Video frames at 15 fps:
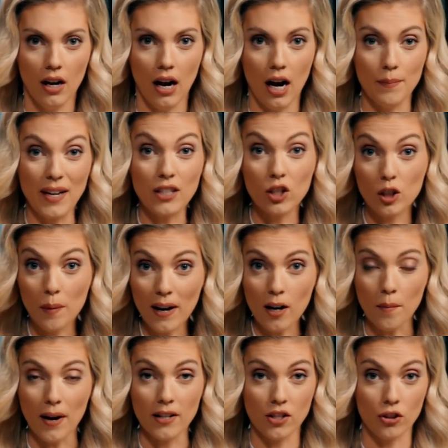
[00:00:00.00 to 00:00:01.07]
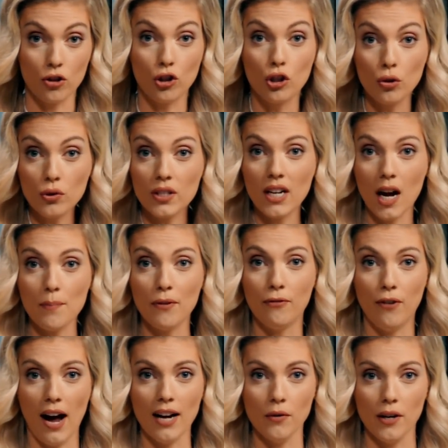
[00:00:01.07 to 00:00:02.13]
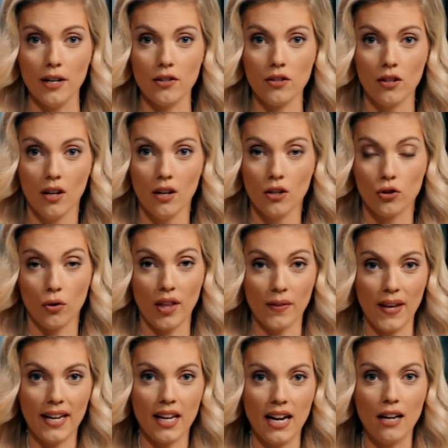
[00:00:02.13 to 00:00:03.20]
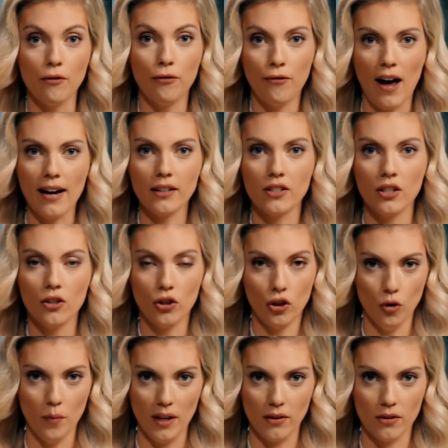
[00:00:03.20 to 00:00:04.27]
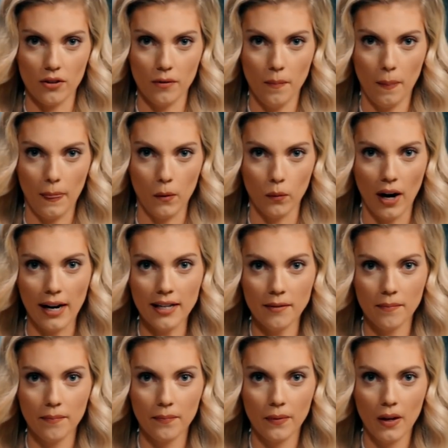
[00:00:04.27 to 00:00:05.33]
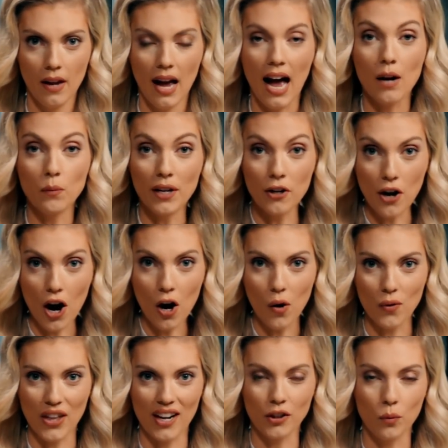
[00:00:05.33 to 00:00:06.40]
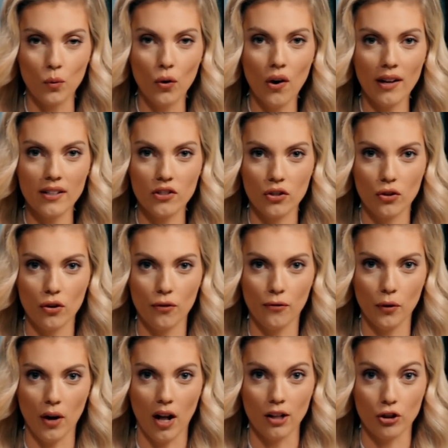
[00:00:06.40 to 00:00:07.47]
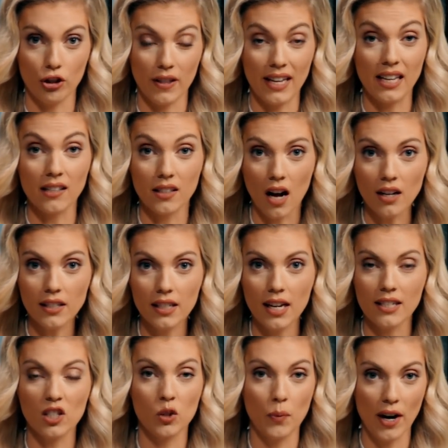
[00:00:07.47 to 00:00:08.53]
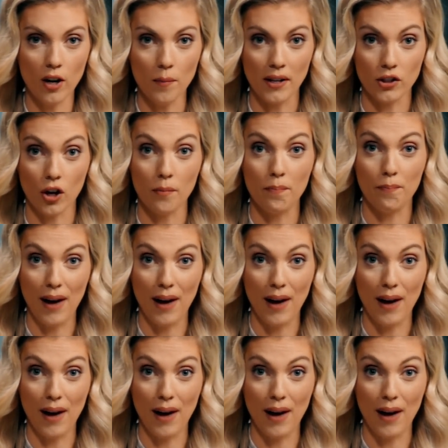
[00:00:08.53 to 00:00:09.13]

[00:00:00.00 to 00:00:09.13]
um, experiments is juicing up a virus so that they can infect humans, right? And we know that at the Wuhan Institute of Virology, they conducted experiments on